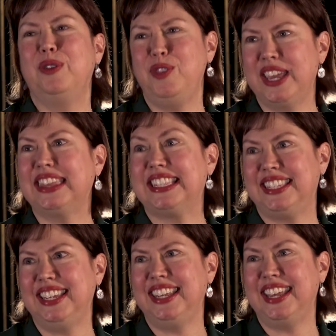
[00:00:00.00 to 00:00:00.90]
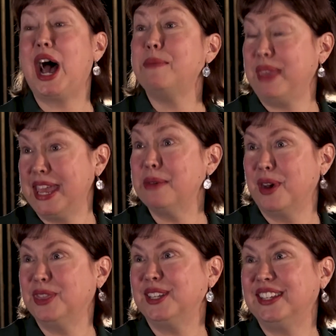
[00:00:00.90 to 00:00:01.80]
if you get the CD, I'm him
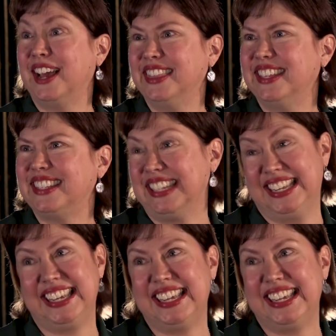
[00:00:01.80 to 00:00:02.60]
on the CD.